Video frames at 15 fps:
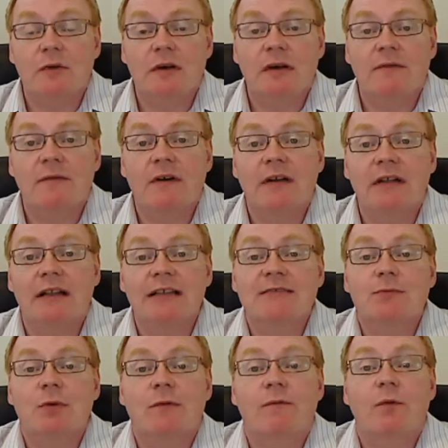We'll have
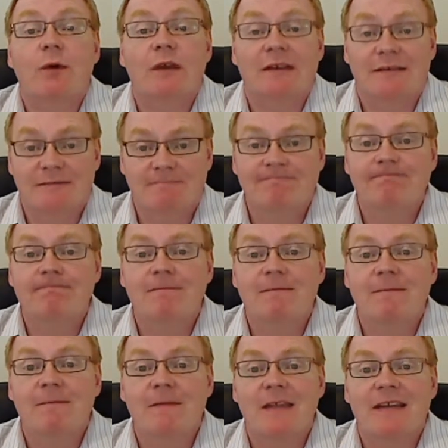lots more for you.
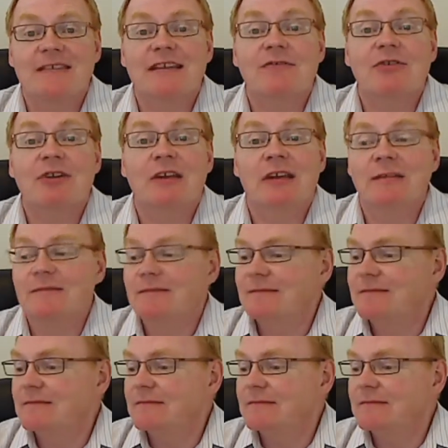Thanks and have a good night.